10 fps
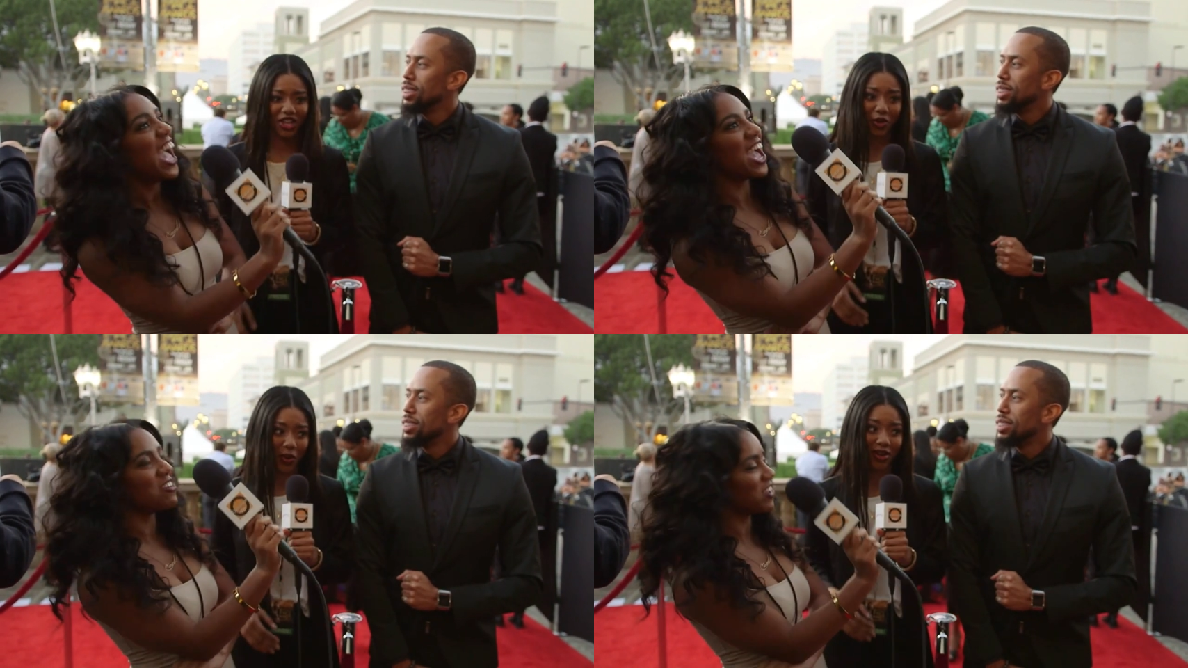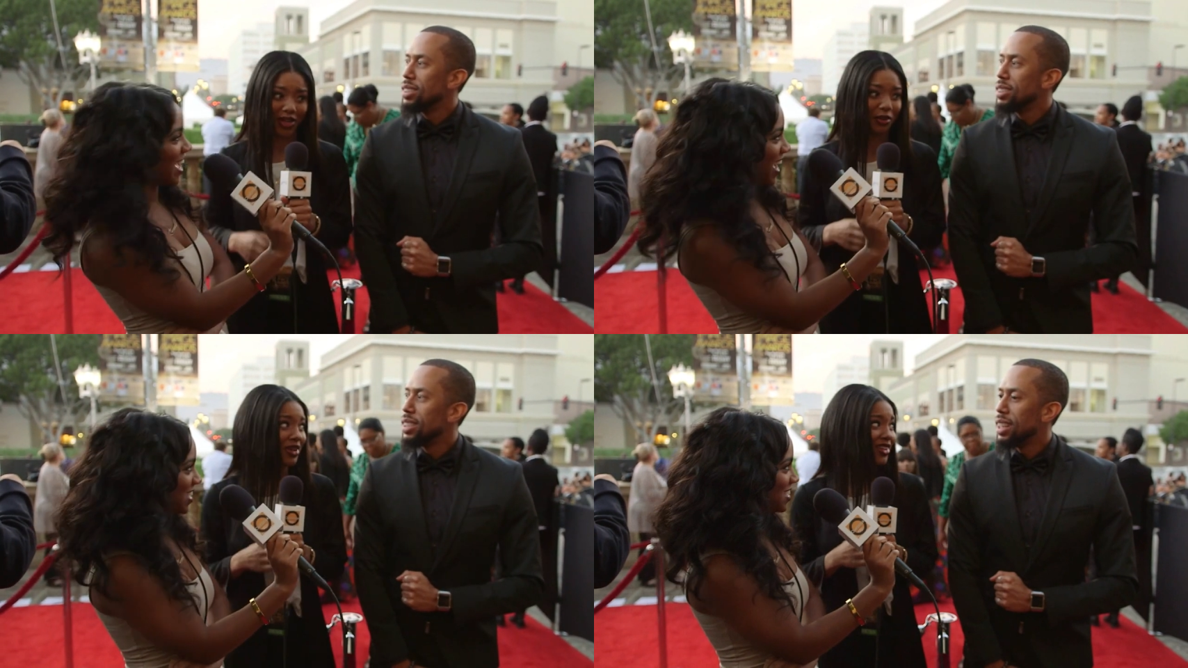Speaker 1: You're
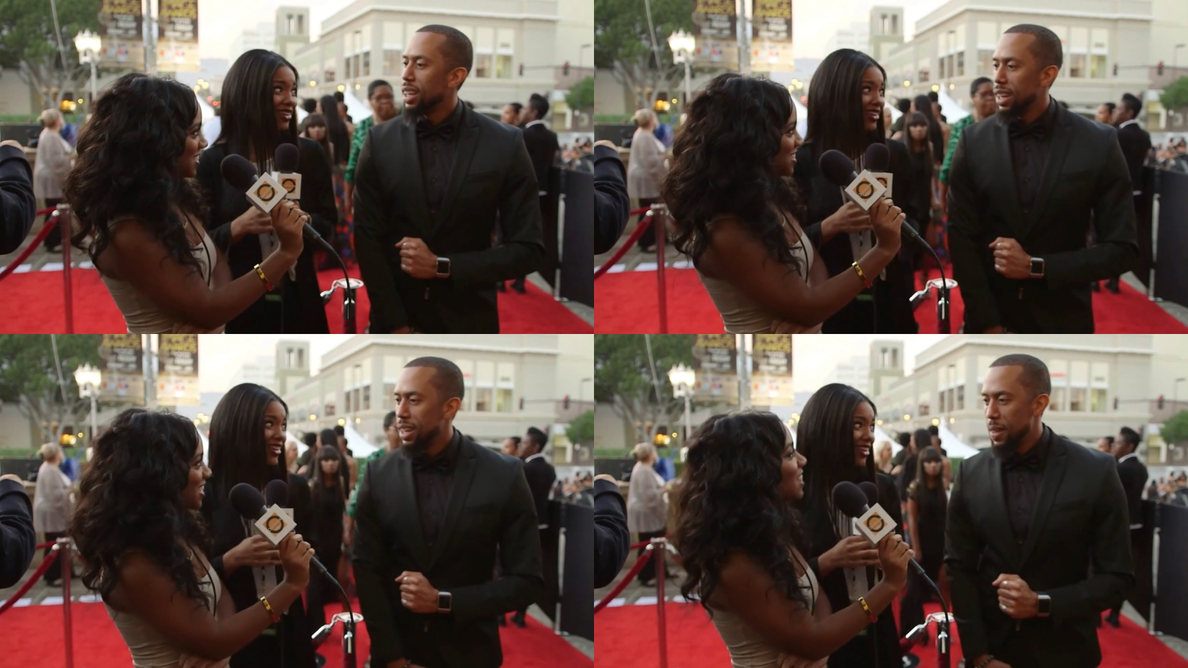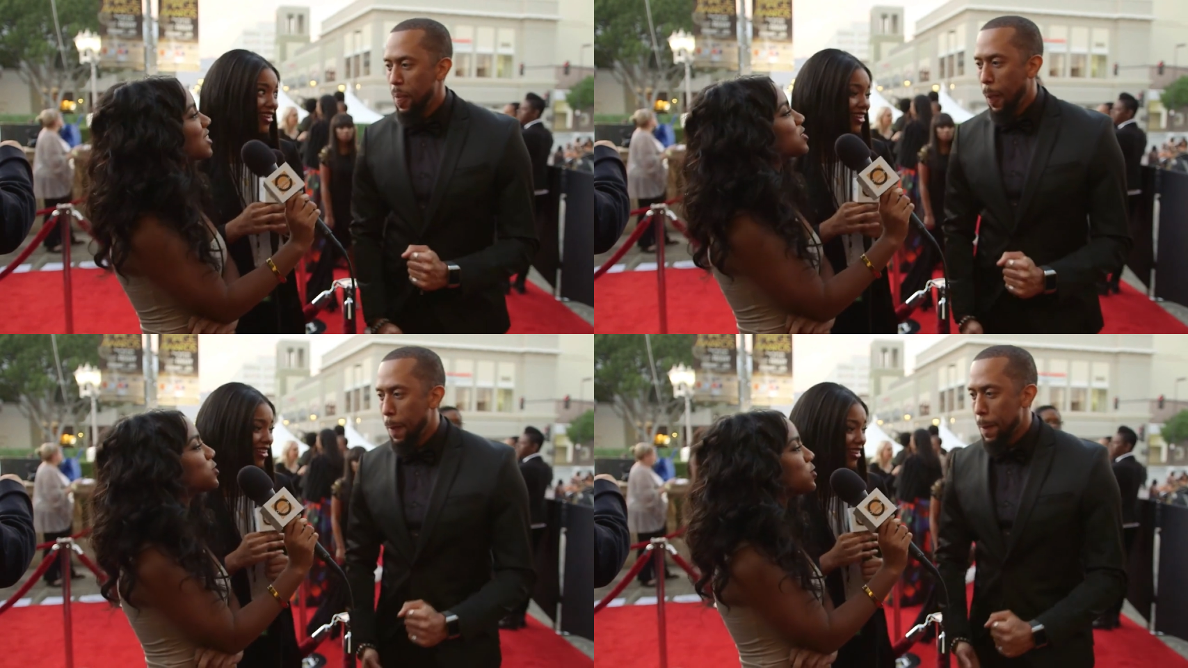Affion, welcome. tell
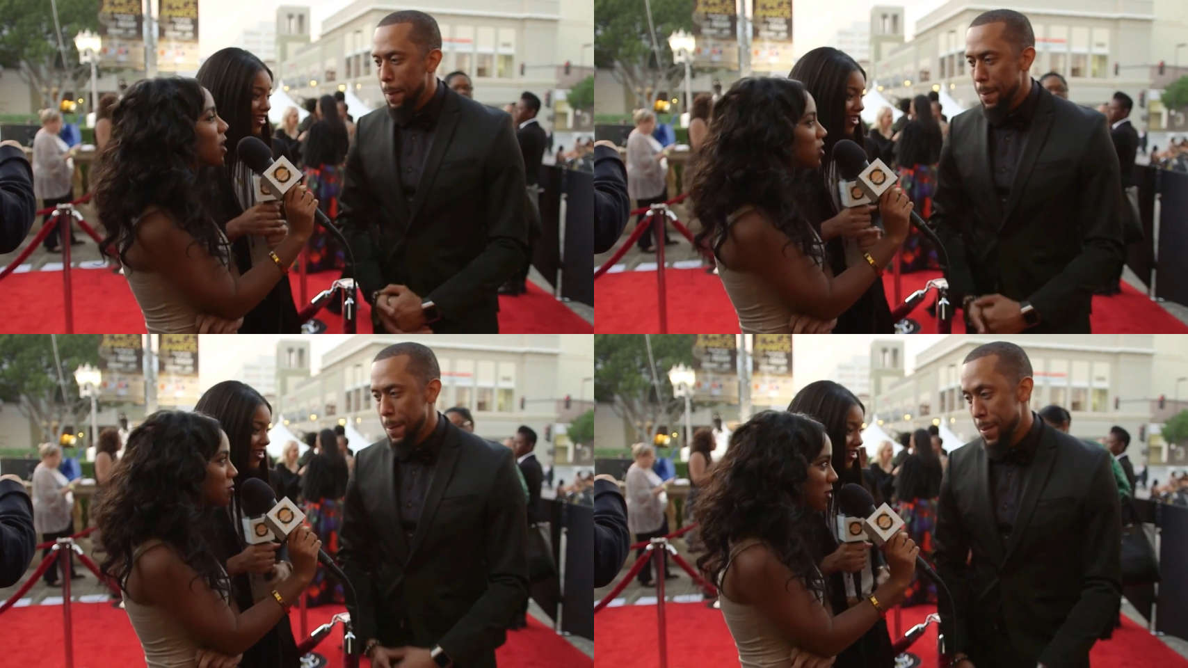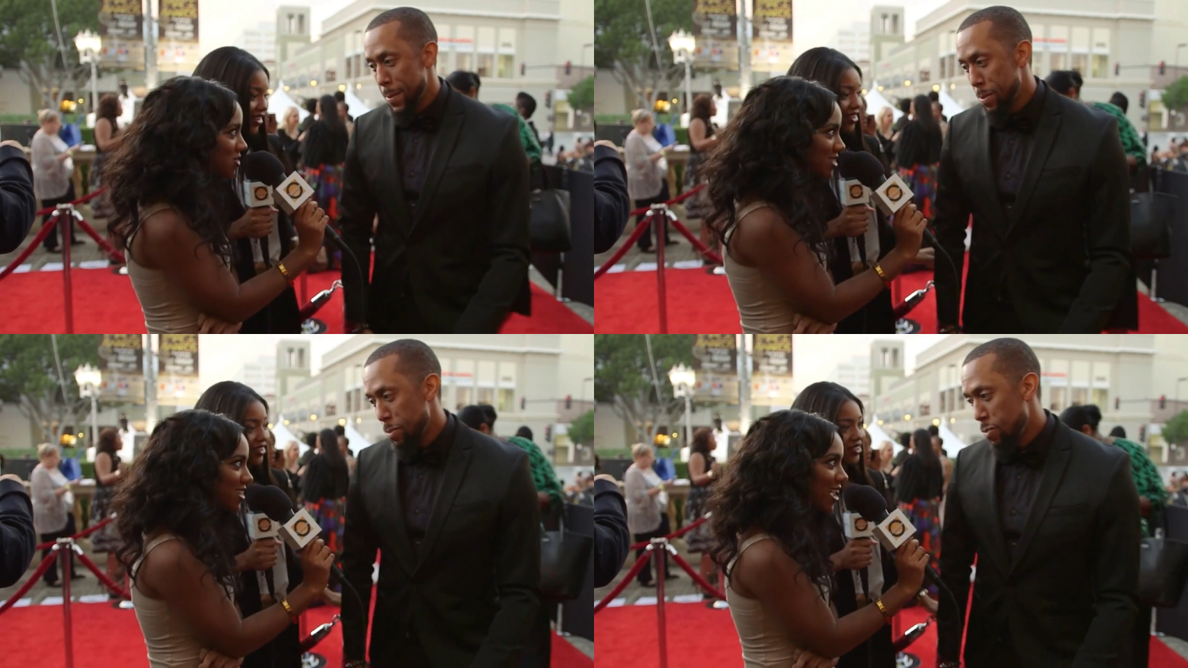us who are you
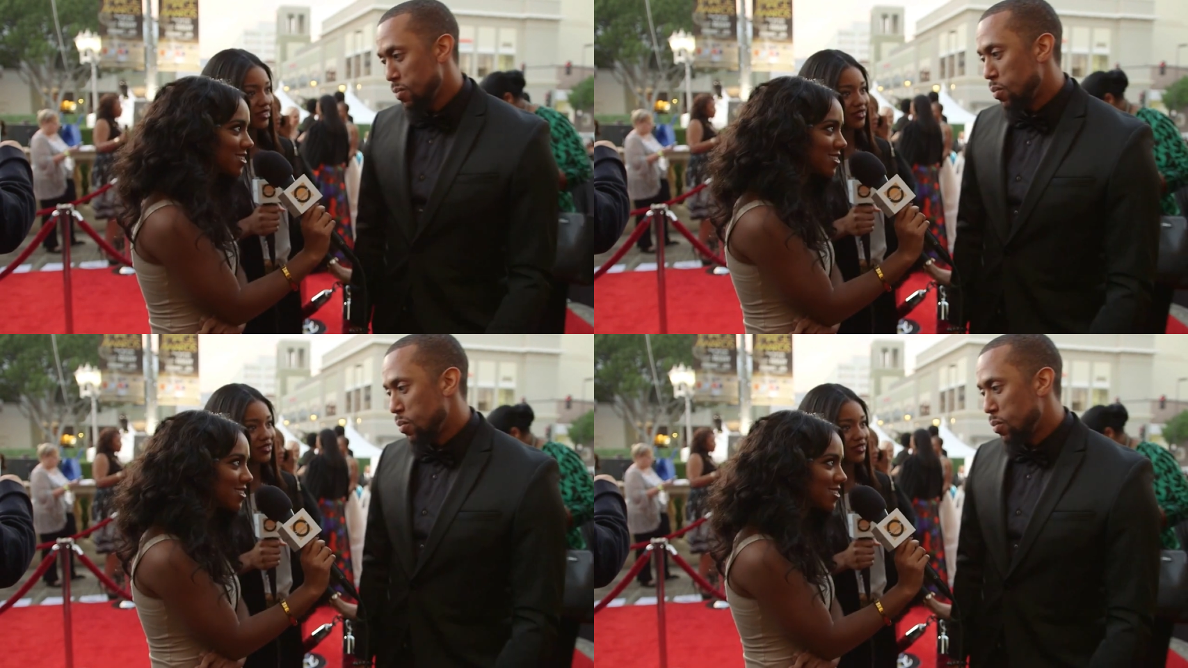most excited